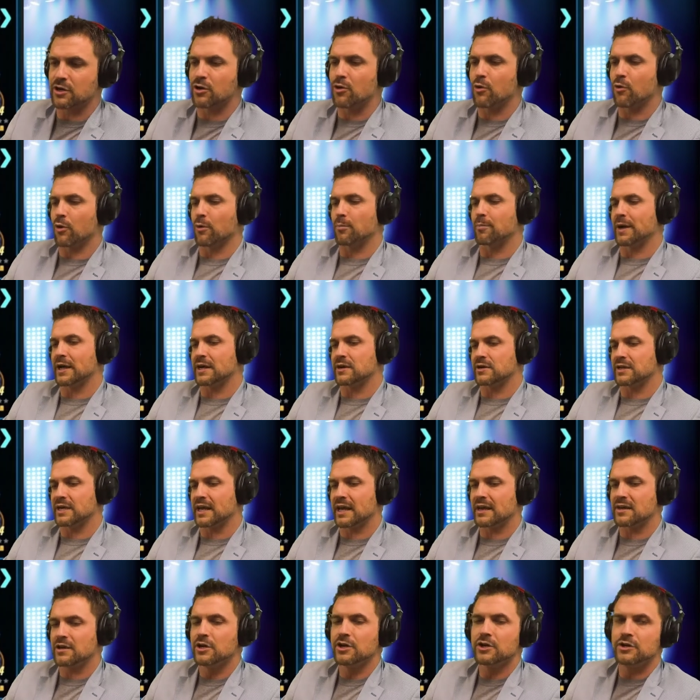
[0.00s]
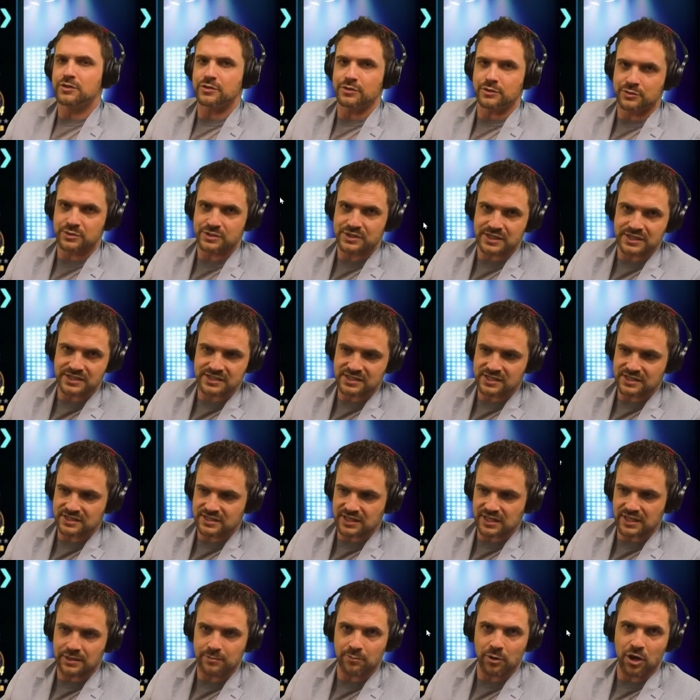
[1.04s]
or better yet, use this
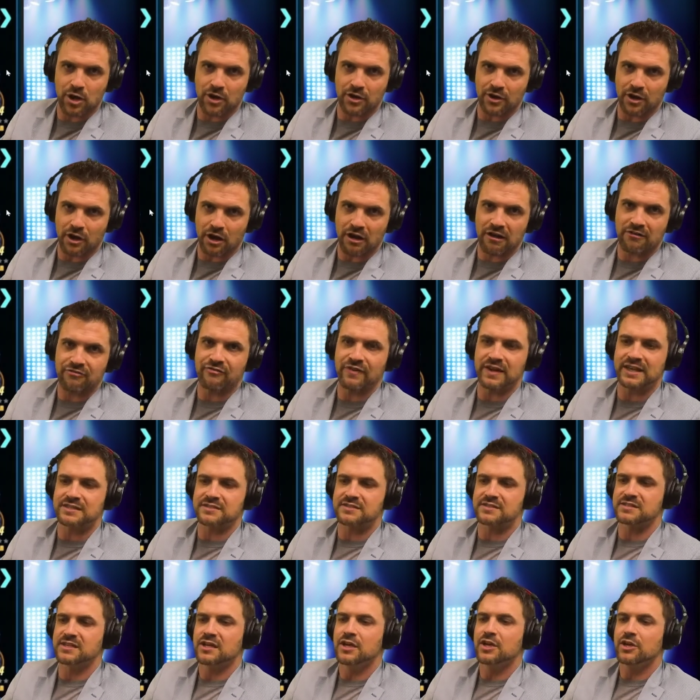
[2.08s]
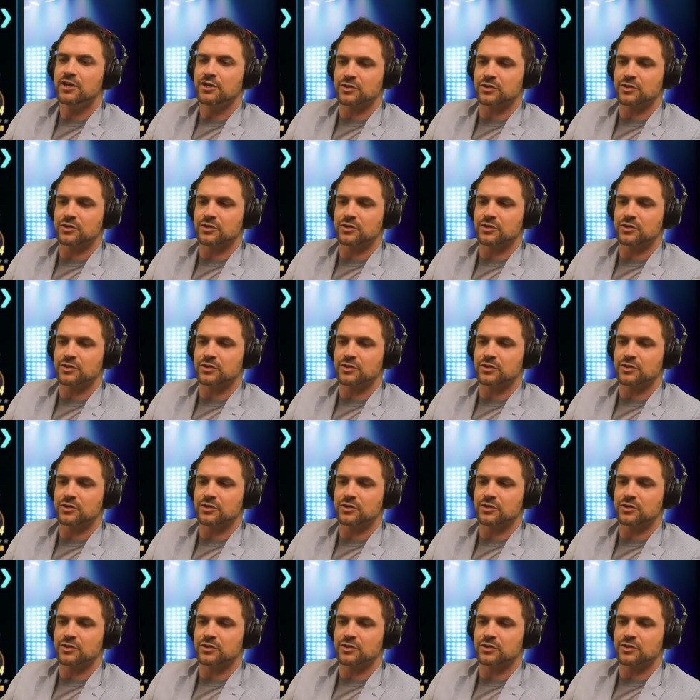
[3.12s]
team on offense.